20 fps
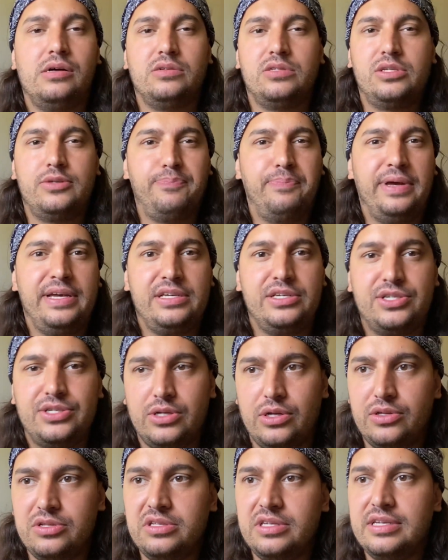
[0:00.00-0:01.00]
It's based
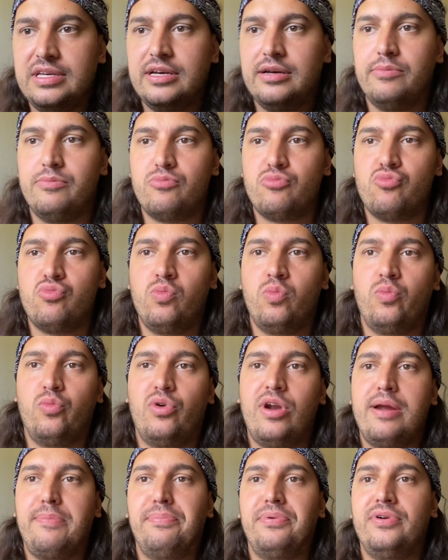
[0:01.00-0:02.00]
on the,
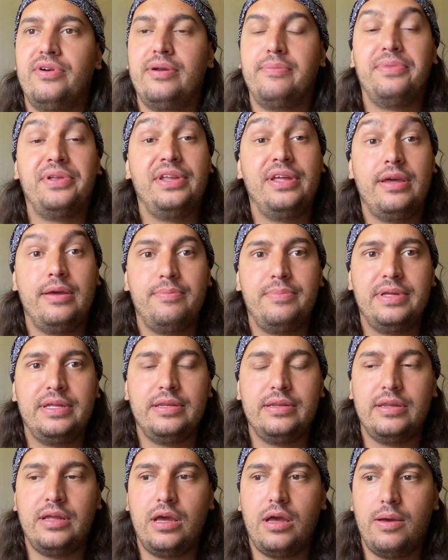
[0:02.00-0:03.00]
rapper Eminem
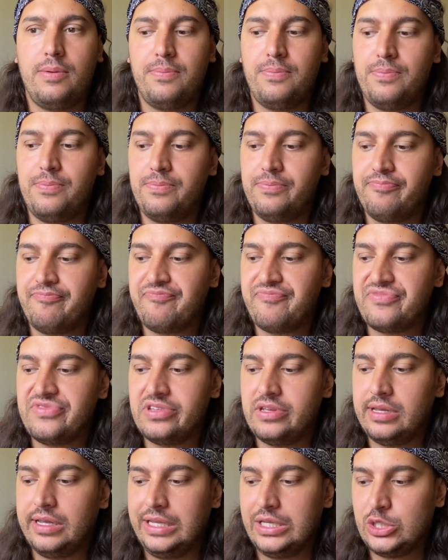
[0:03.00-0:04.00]
and,
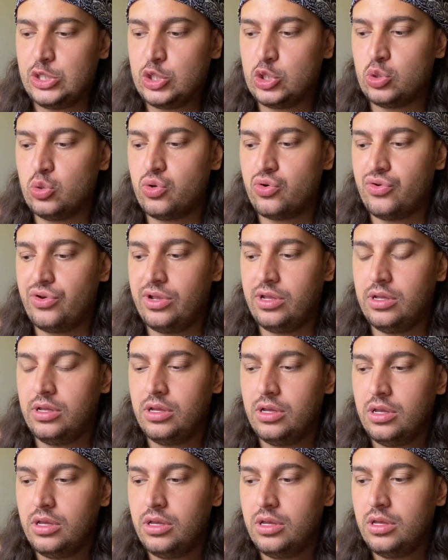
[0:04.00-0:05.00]
his story,
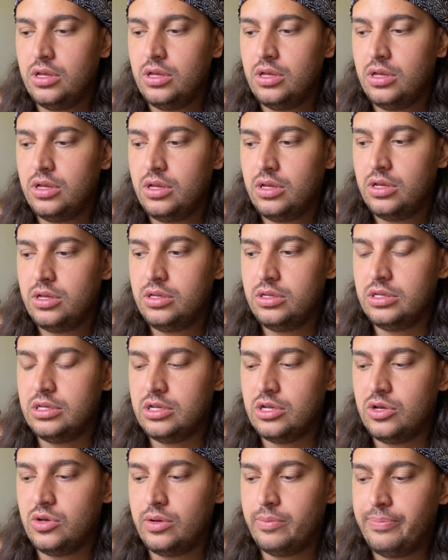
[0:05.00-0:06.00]
you
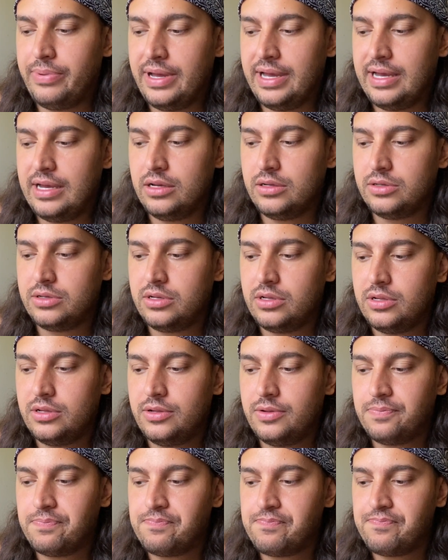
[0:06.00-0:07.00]
know, about
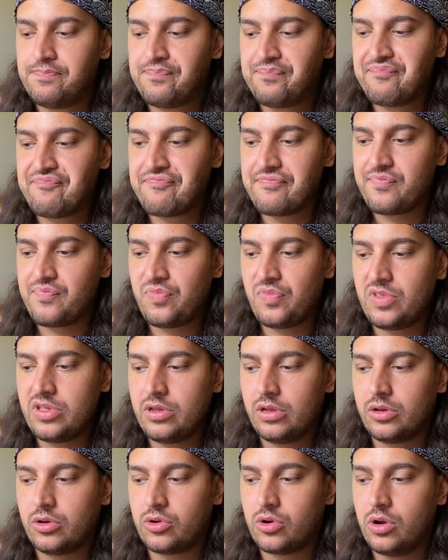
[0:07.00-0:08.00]

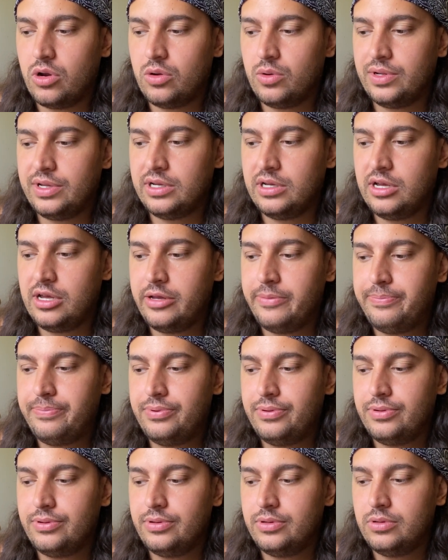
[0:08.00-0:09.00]
growing up,
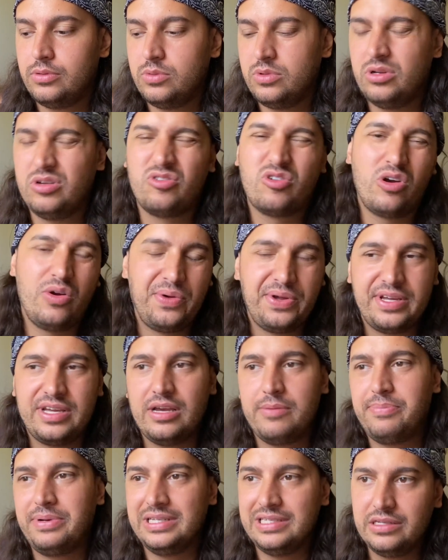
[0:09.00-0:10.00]
well, not growing
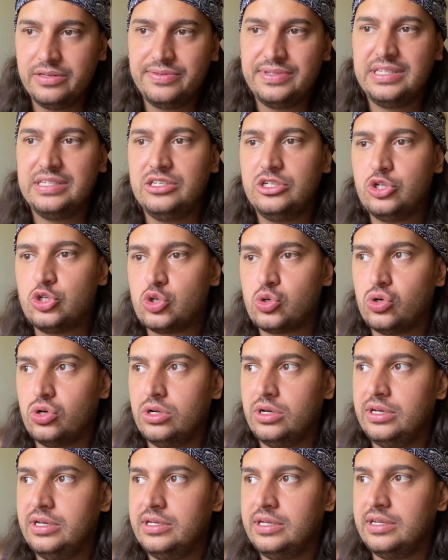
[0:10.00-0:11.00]
up, but living in
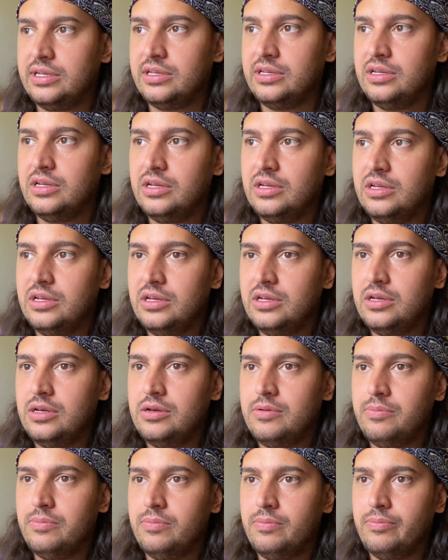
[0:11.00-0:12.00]
Detroit and
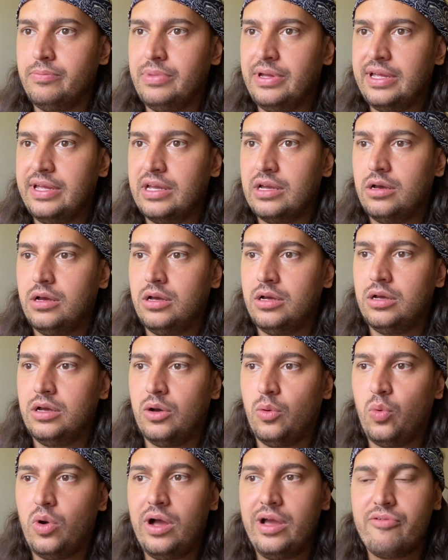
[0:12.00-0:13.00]
being a
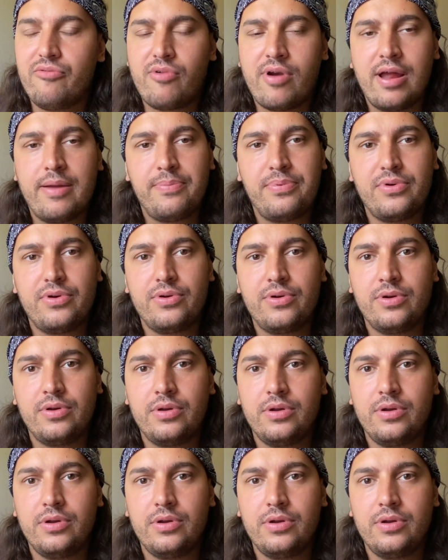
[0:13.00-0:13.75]
white rapper,